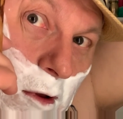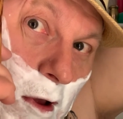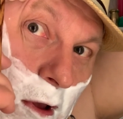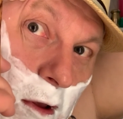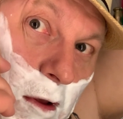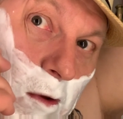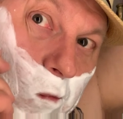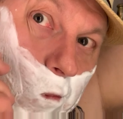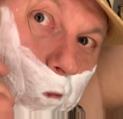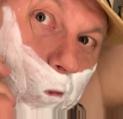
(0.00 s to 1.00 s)
I
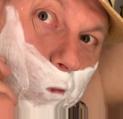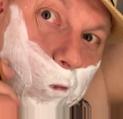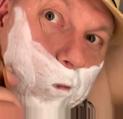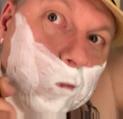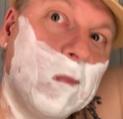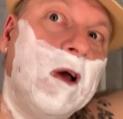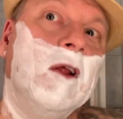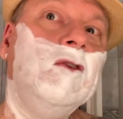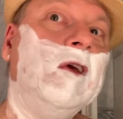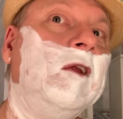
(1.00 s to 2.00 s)
had
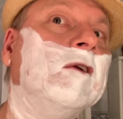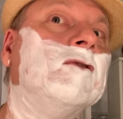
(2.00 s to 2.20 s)
a Giesen